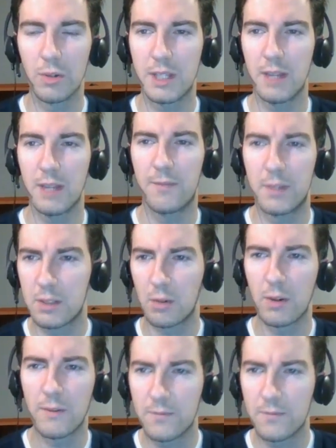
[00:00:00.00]
goals. They've
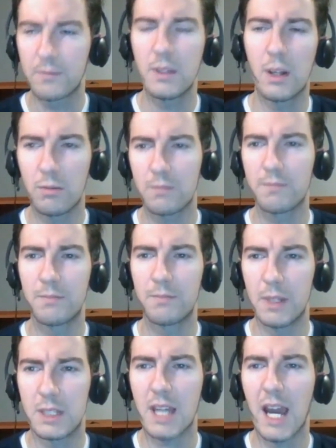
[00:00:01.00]
sort of,
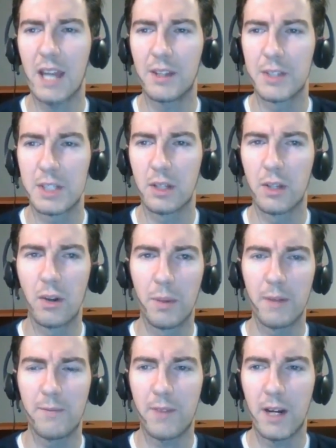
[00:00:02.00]
been silenced a little
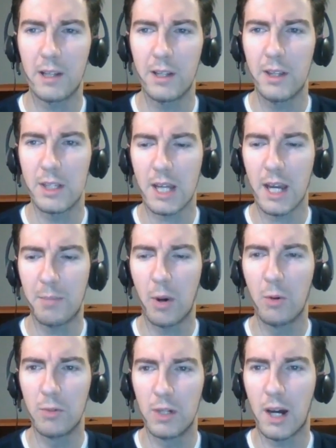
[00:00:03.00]
bit finally, this high
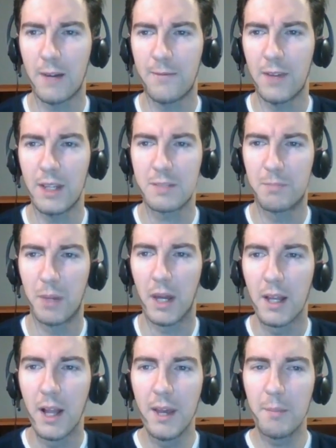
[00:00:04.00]
potent offense,
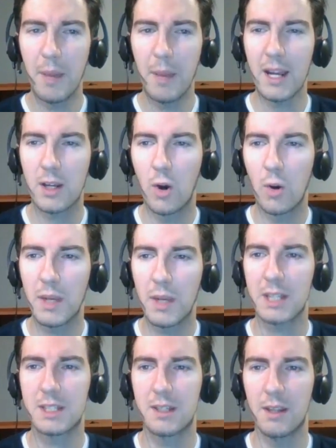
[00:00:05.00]
but back home
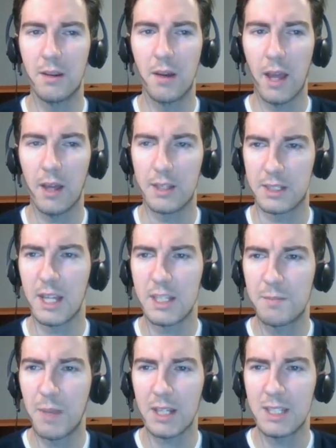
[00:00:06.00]
against a
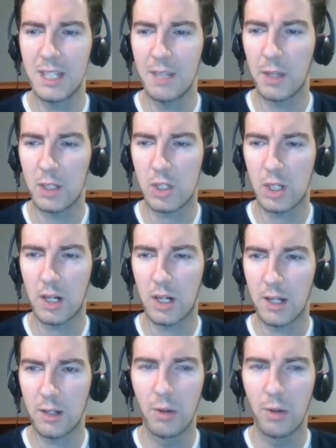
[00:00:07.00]
suspect team like
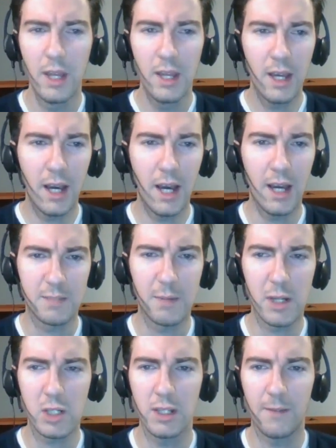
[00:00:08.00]
Chicago,
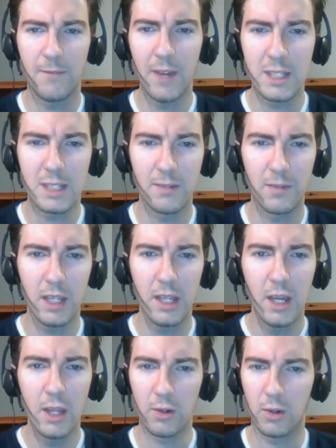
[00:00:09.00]
especially
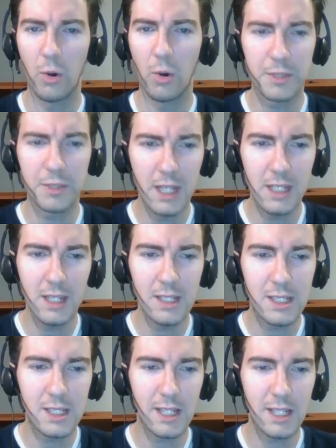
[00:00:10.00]
defensively, their goaltending
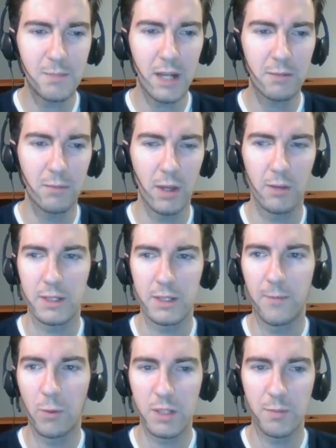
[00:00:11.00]
is suspect, whether it's
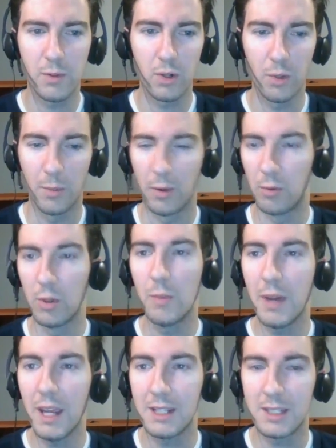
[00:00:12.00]
Forsberg or
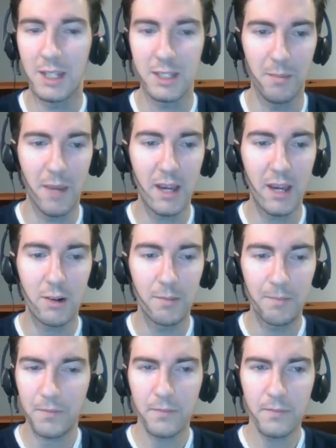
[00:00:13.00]
Berube, it doesn't matter.
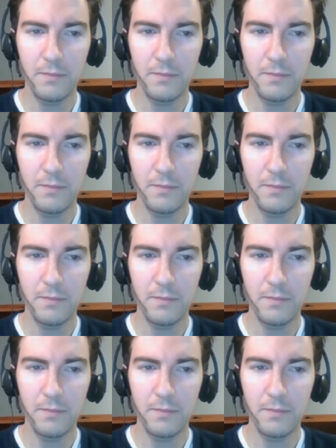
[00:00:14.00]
